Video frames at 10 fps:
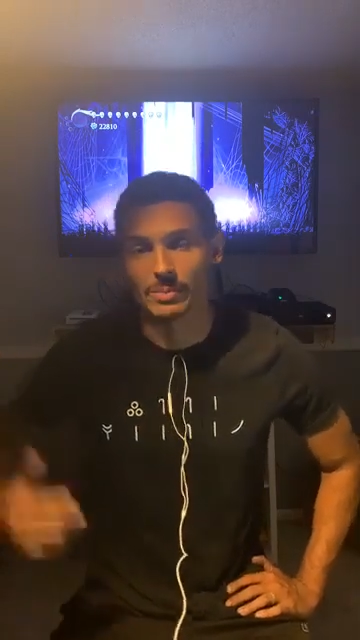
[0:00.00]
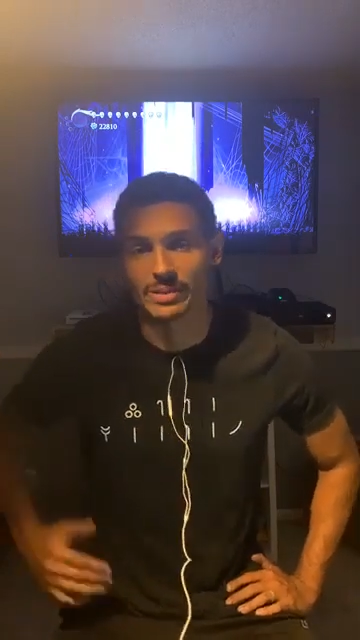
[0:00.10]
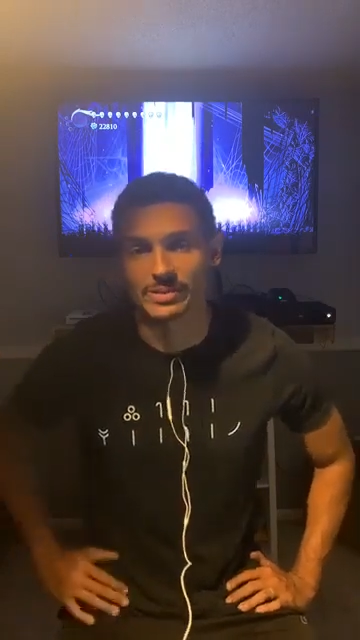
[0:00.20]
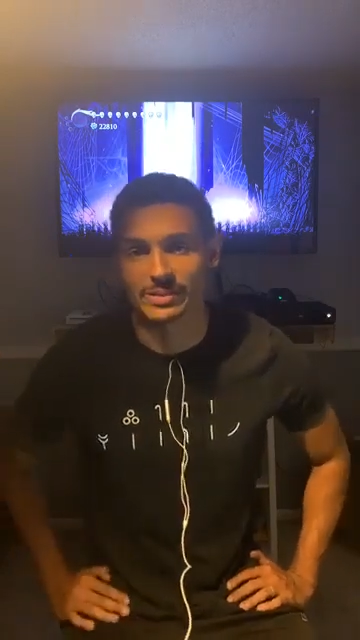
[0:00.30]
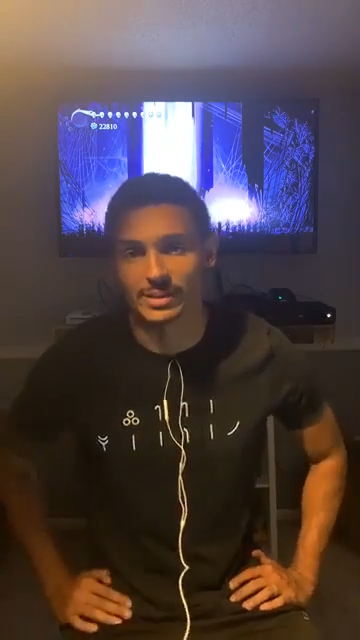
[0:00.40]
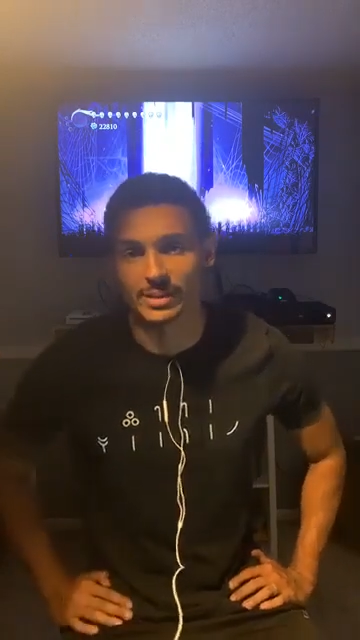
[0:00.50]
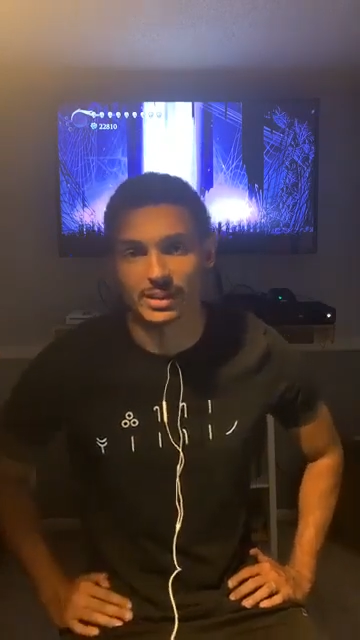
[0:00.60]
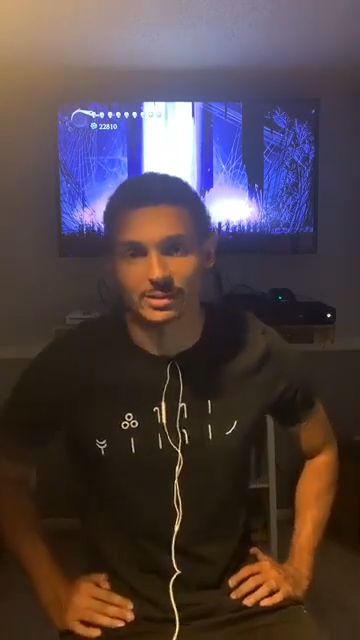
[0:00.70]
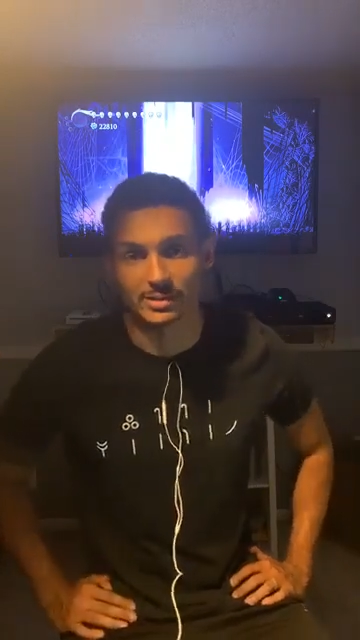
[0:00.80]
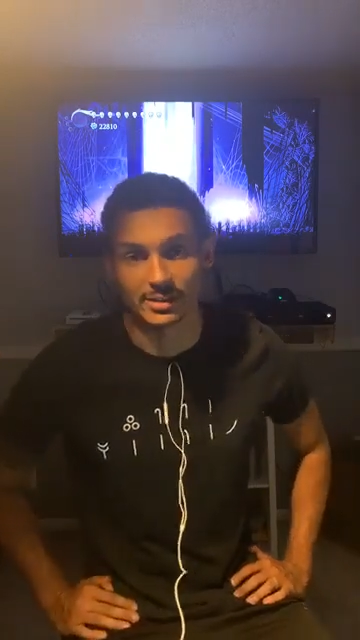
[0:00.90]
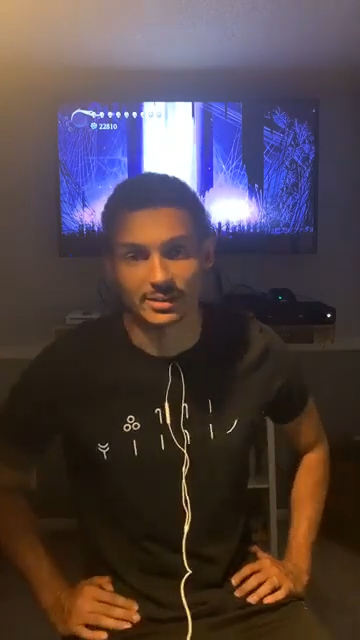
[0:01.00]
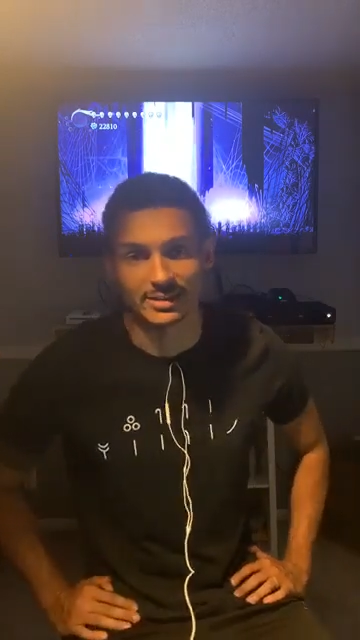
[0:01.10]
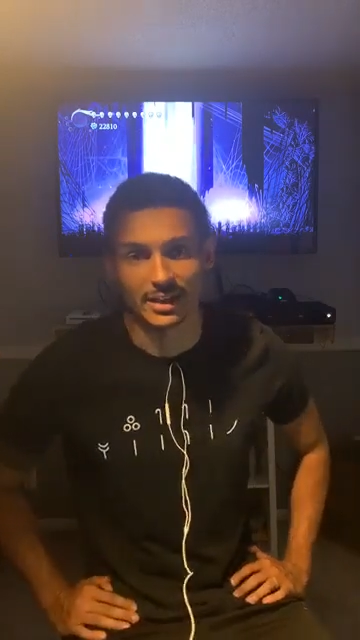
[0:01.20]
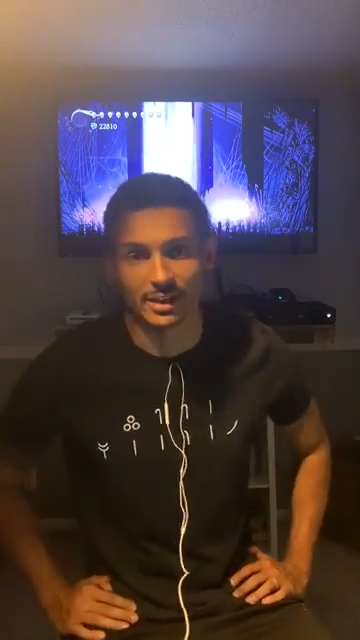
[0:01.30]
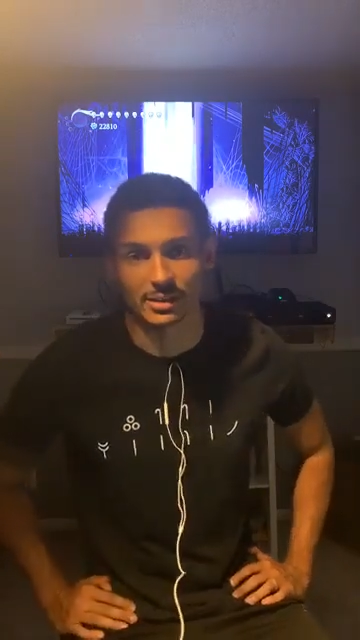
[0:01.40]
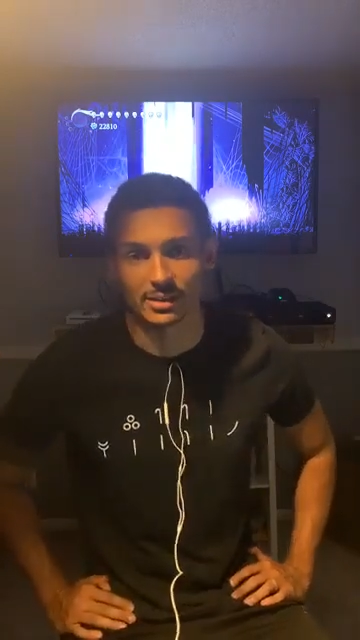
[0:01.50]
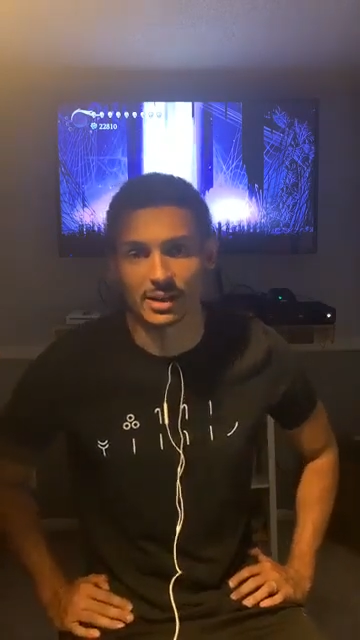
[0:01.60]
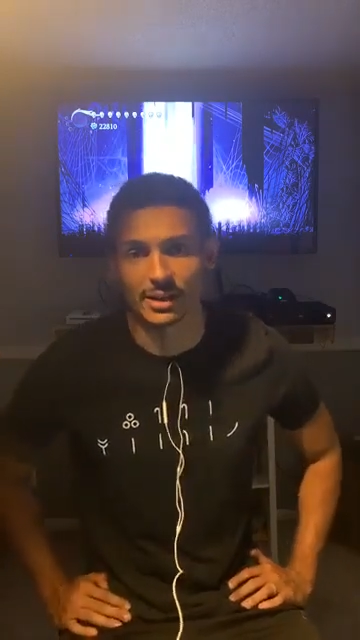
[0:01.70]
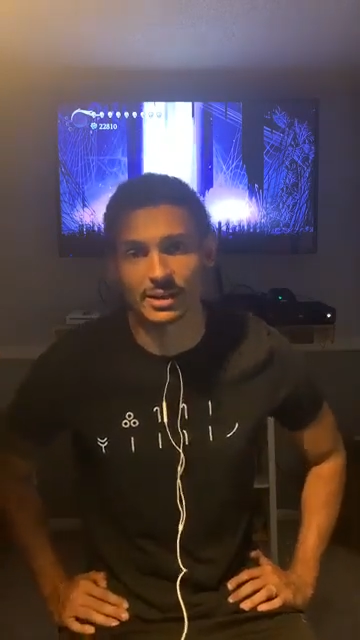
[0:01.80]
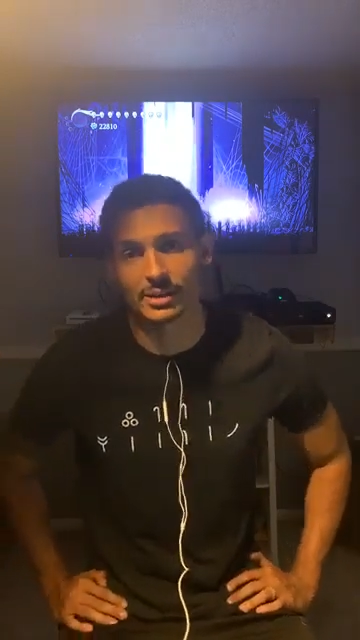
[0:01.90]
the Beast Den that looks exactly
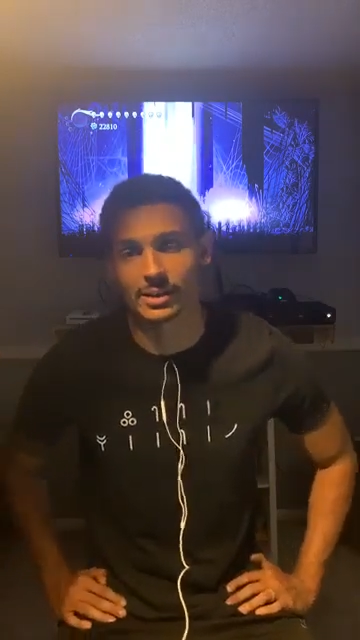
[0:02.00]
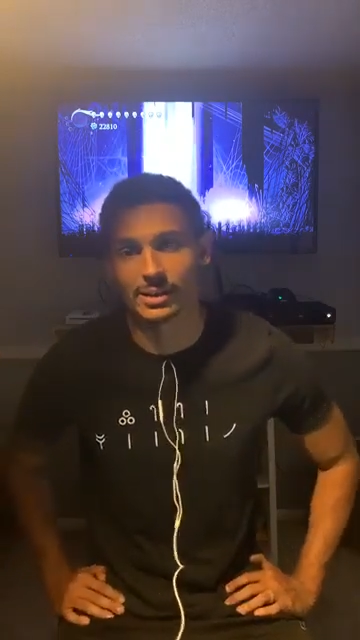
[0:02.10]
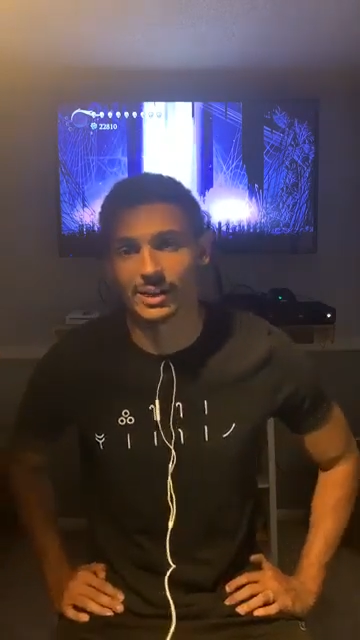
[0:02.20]
like a